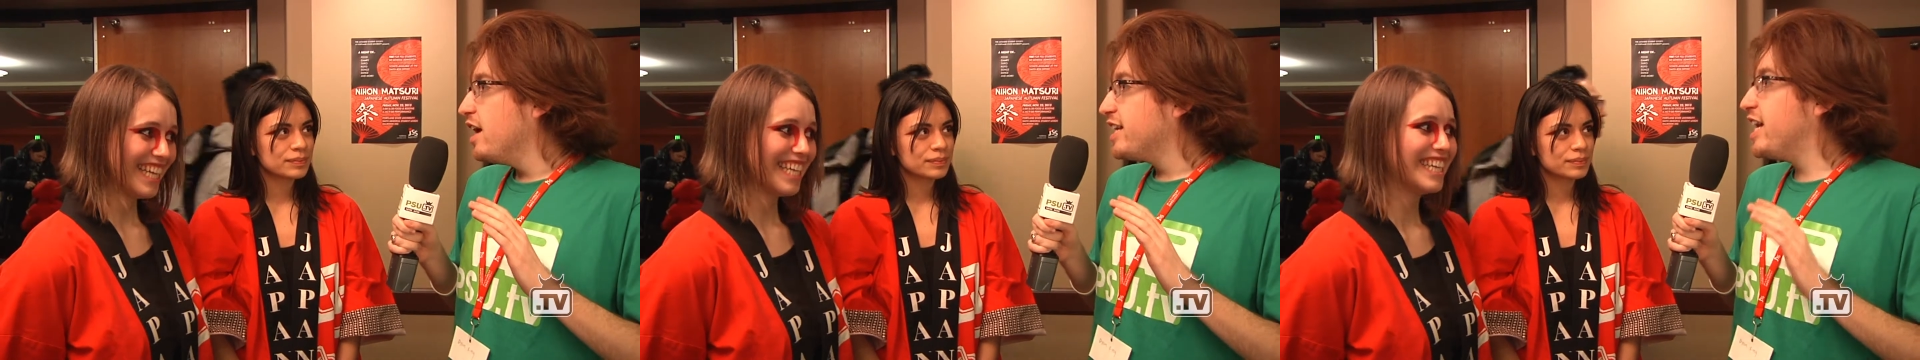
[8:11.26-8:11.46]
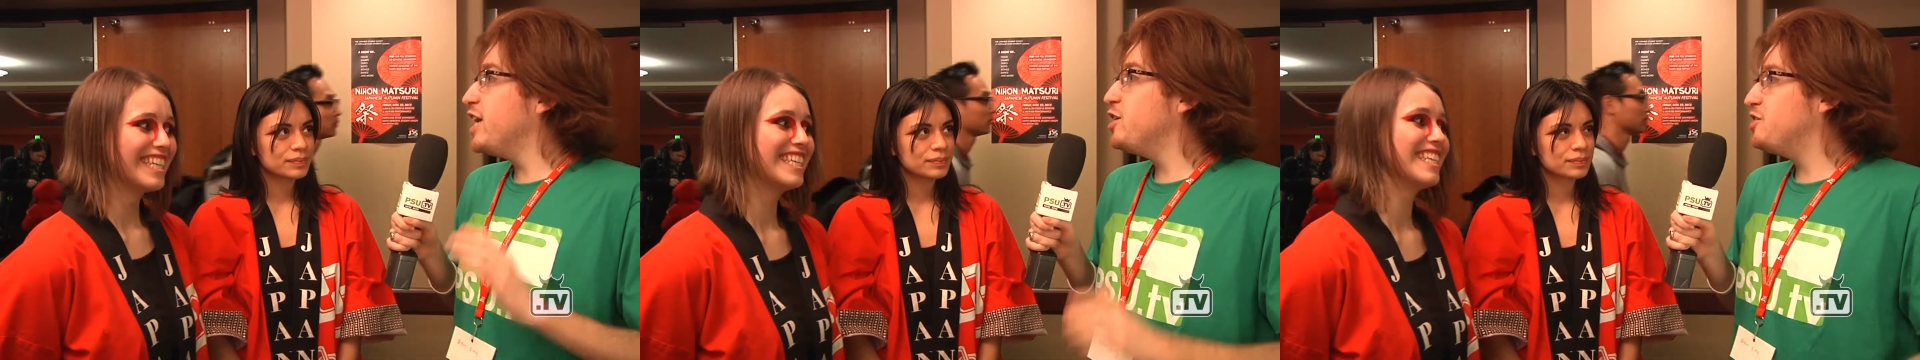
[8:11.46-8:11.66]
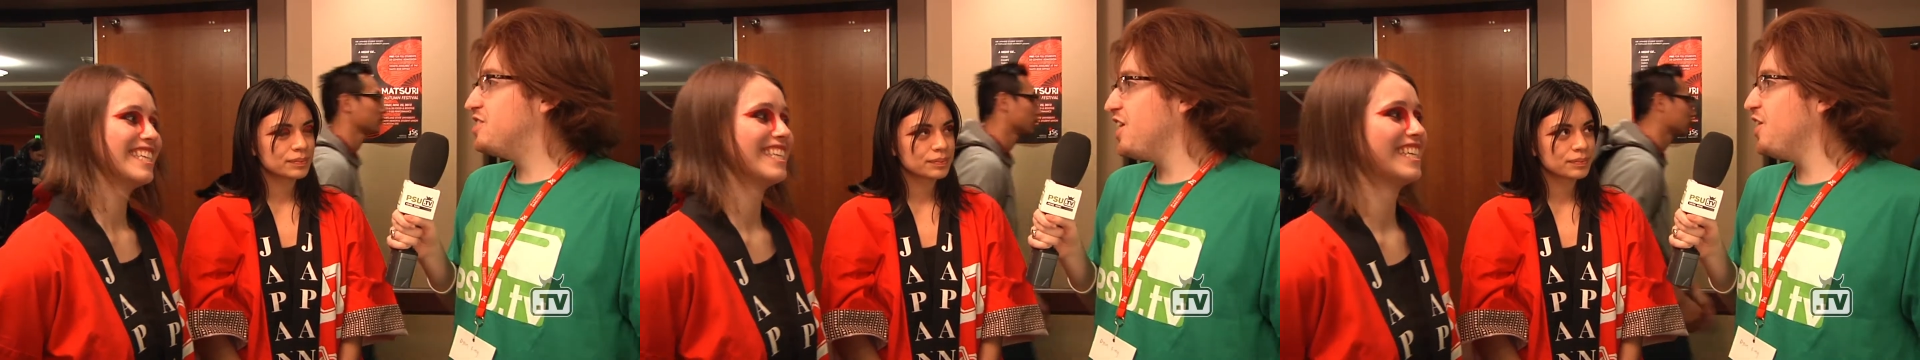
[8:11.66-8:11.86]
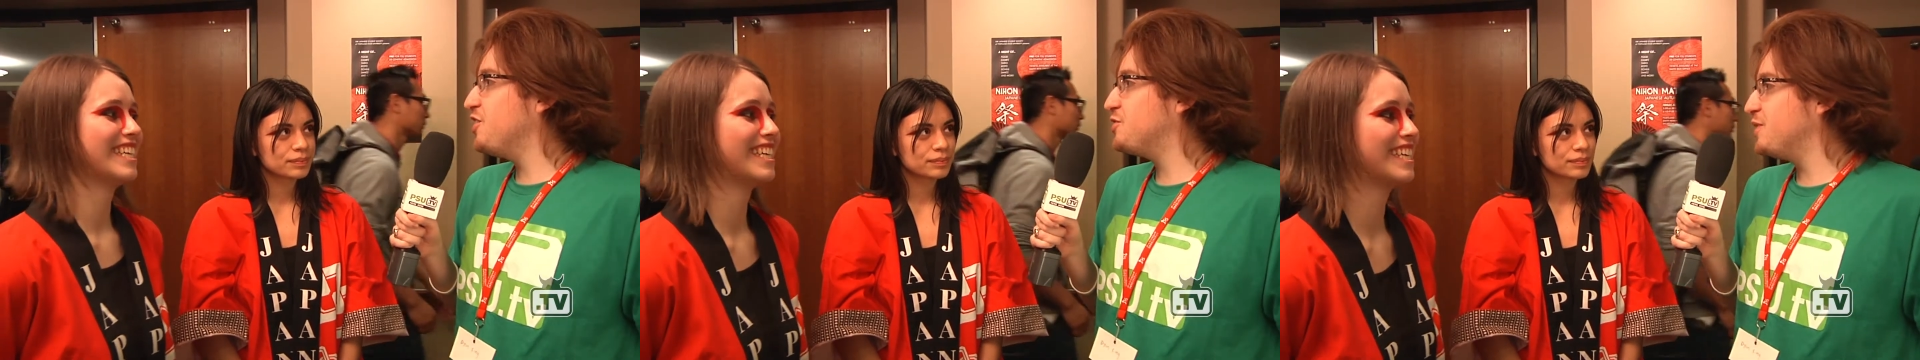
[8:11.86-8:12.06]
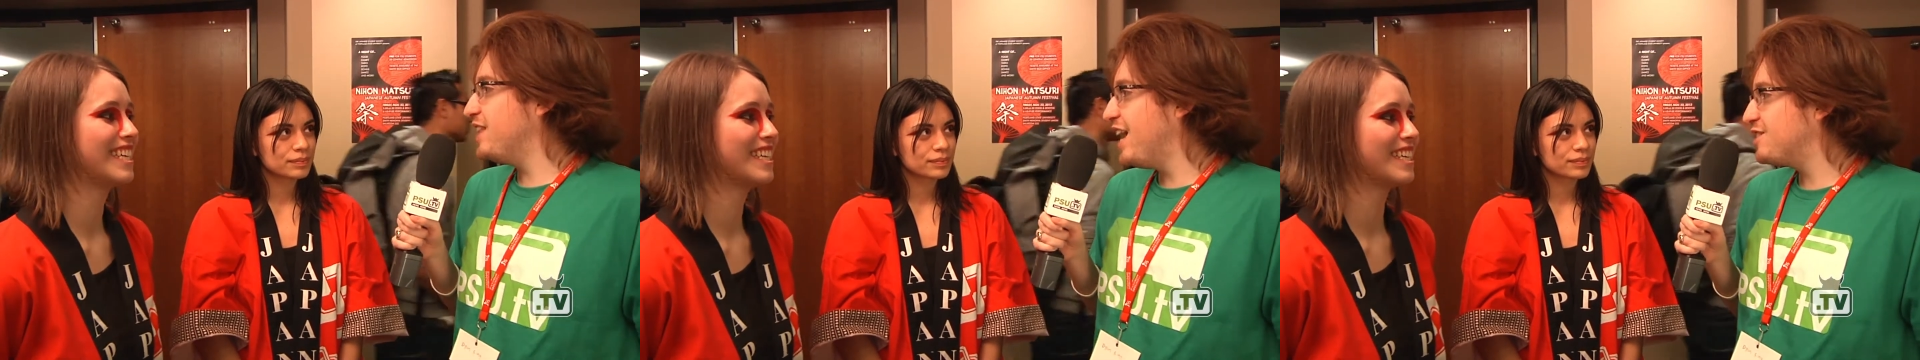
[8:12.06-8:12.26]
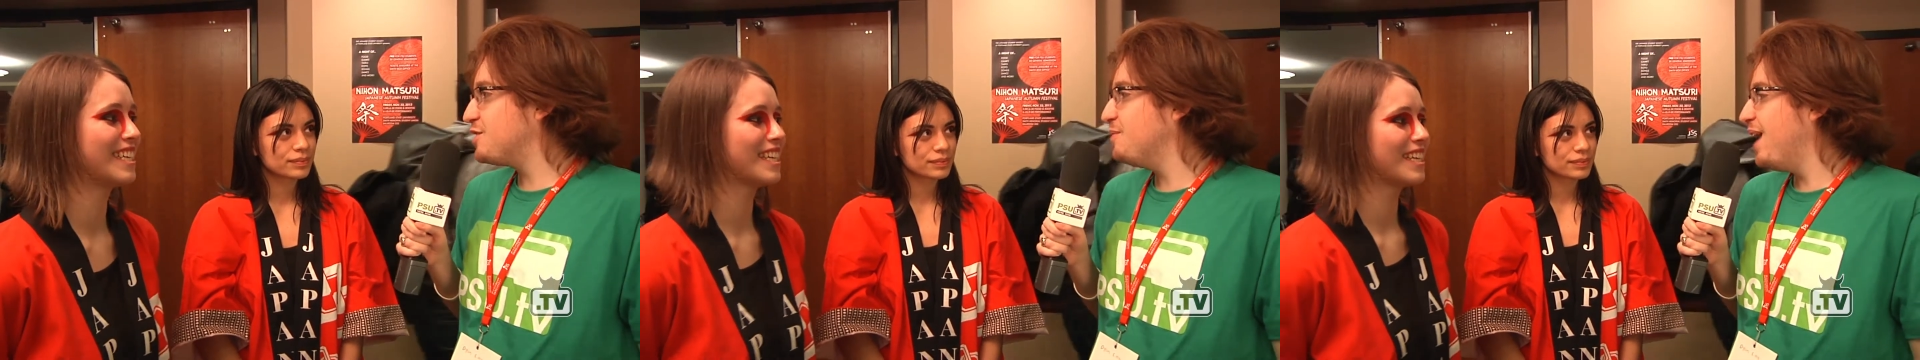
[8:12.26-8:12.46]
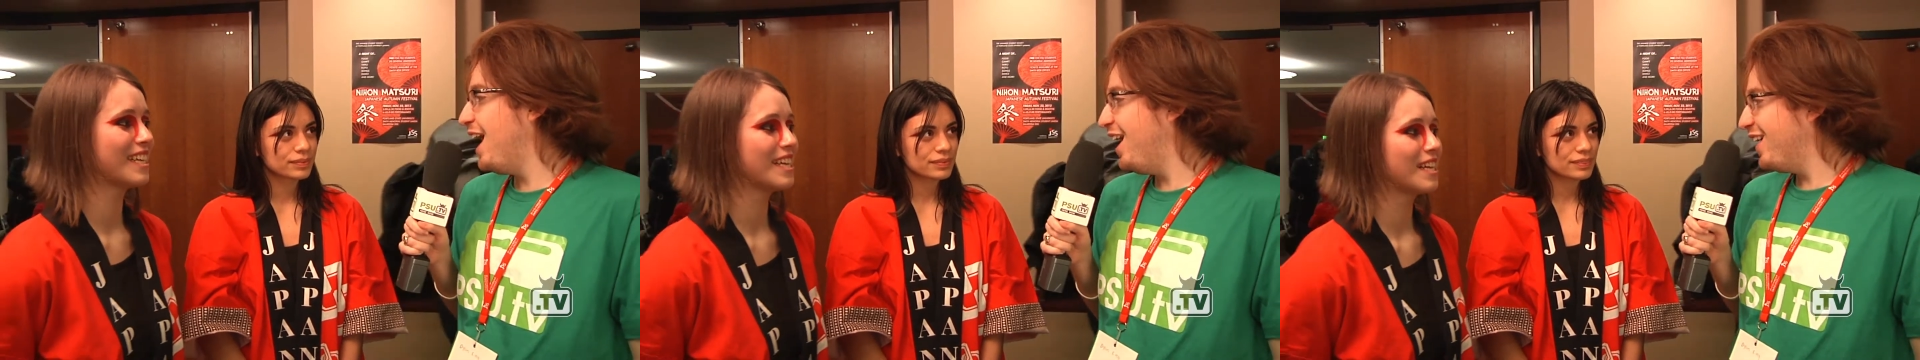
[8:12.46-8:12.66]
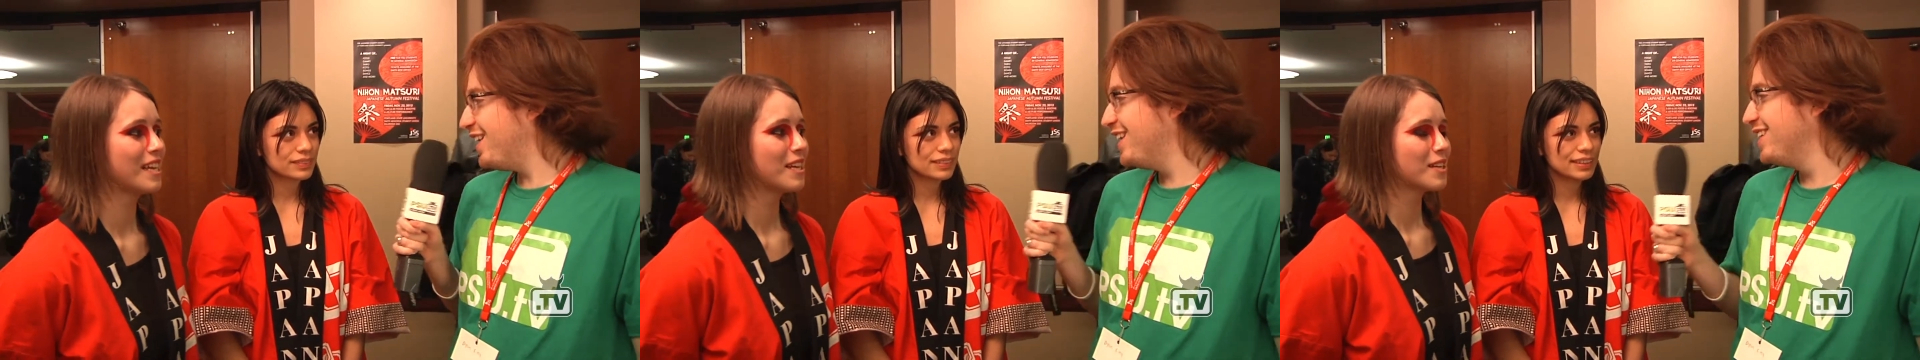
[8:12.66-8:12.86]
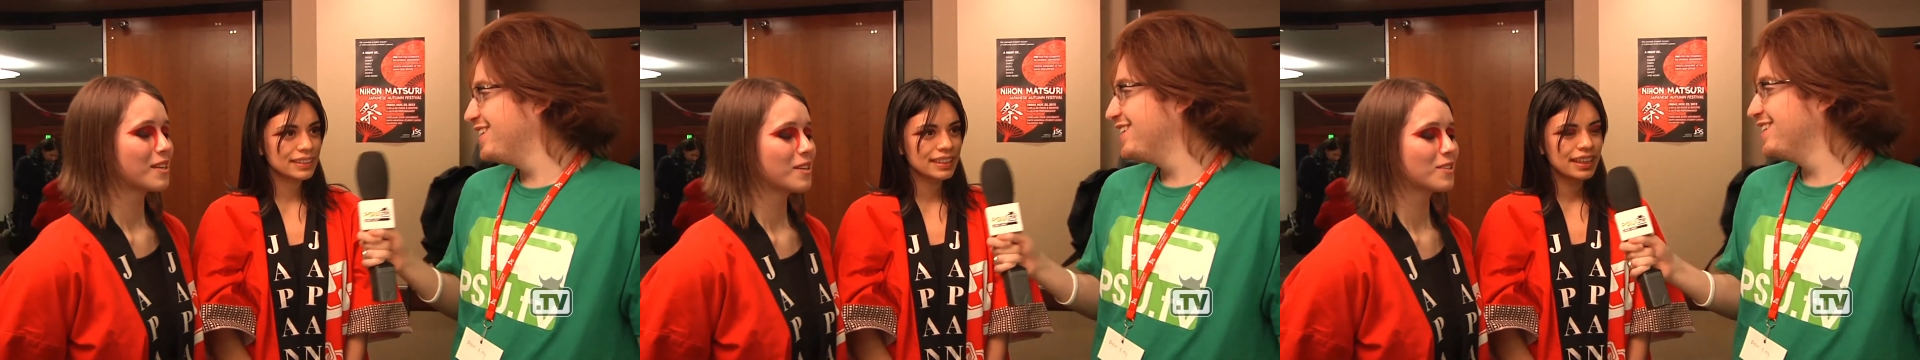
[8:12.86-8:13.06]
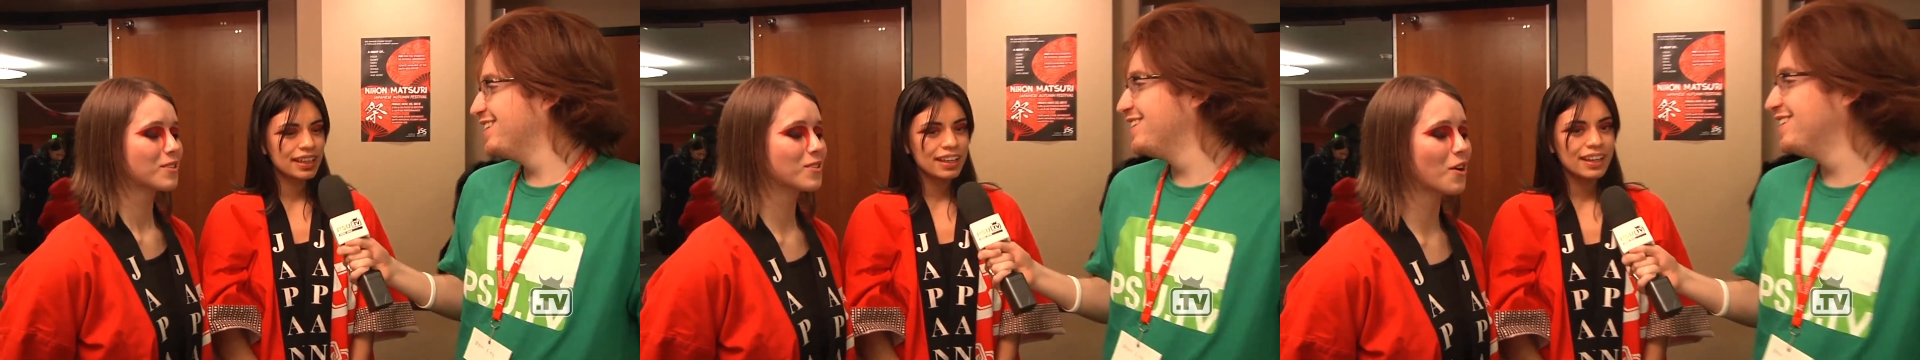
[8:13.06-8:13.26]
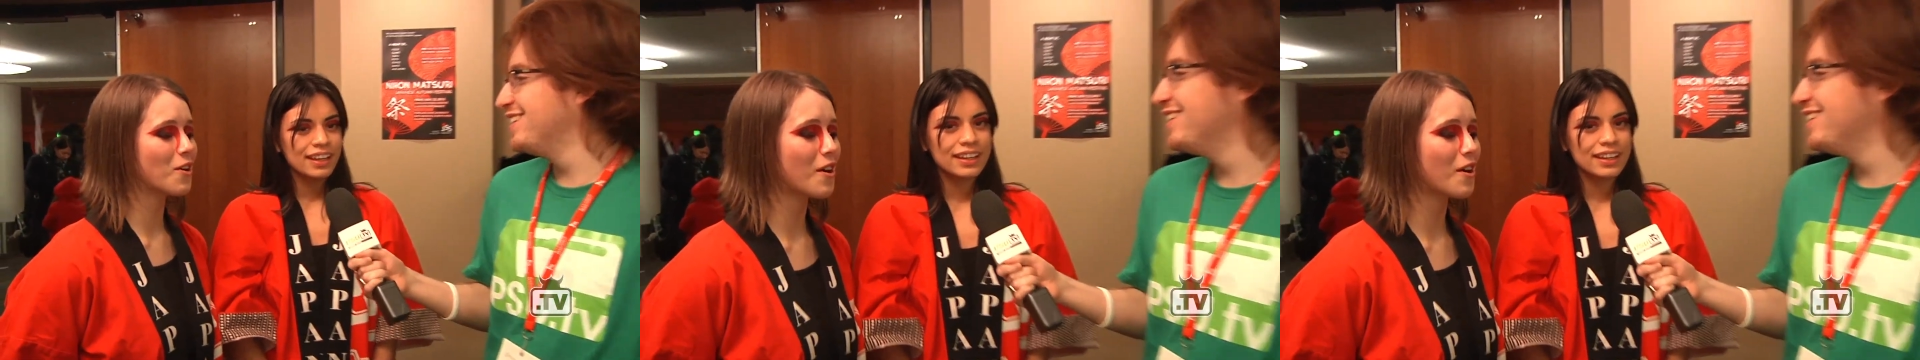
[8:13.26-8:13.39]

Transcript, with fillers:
Speaker 1: Can you tell us what that's about? So